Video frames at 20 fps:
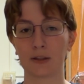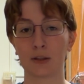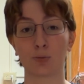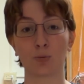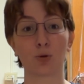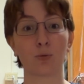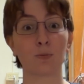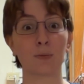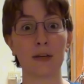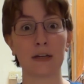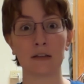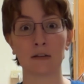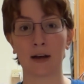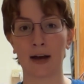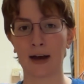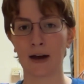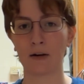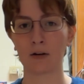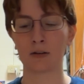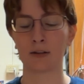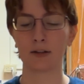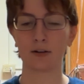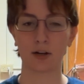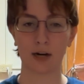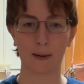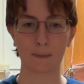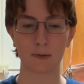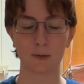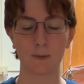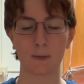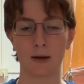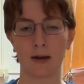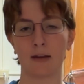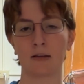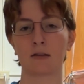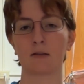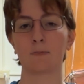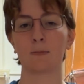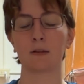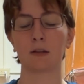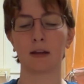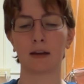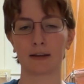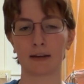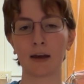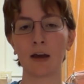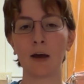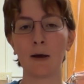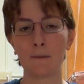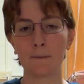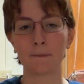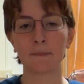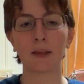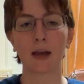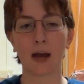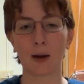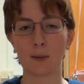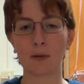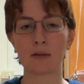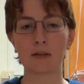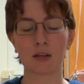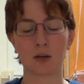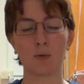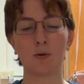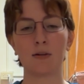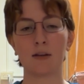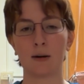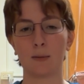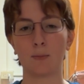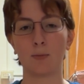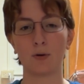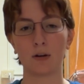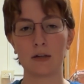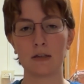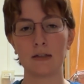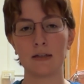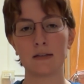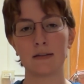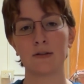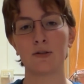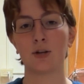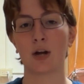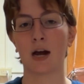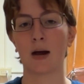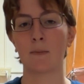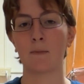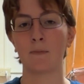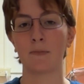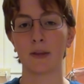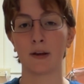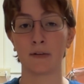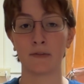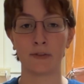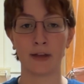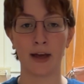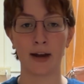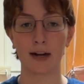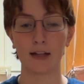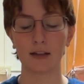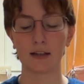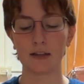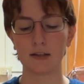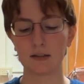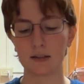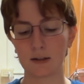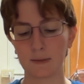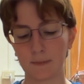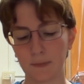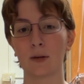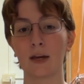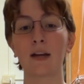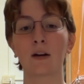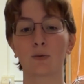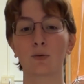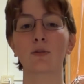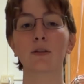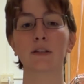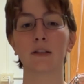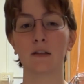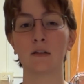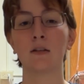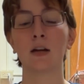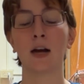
room being loud and the cramped space. But like, I would say we did a pretty decent job of that, at least. We had a really good